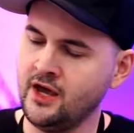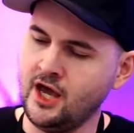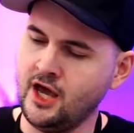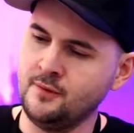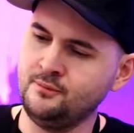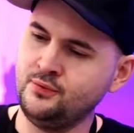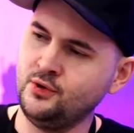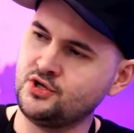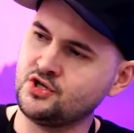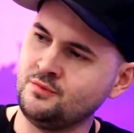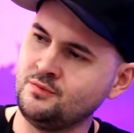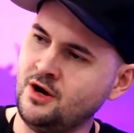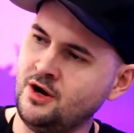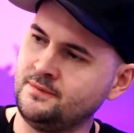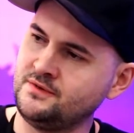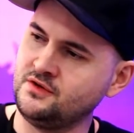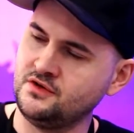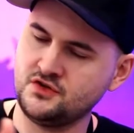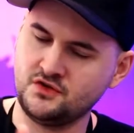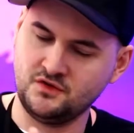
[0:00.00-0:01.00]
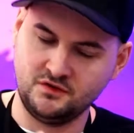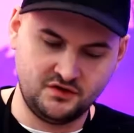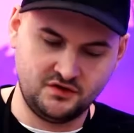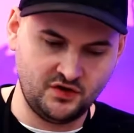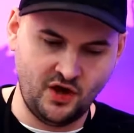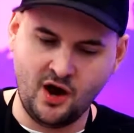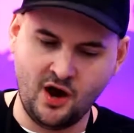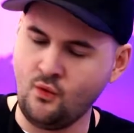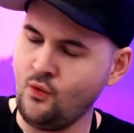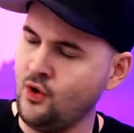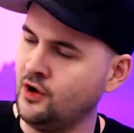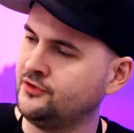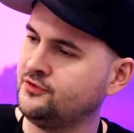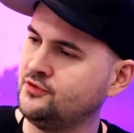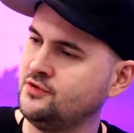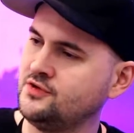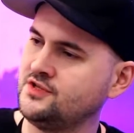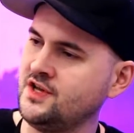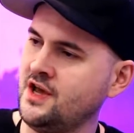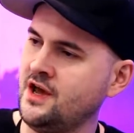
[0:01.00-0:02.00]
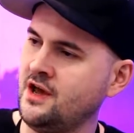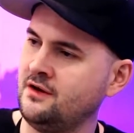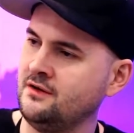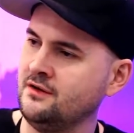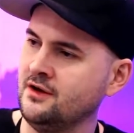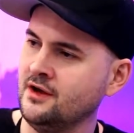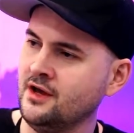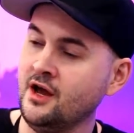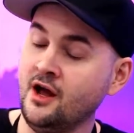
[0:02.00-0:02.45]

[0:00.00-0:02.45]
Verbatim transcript: and push them up to slot 1 through 10,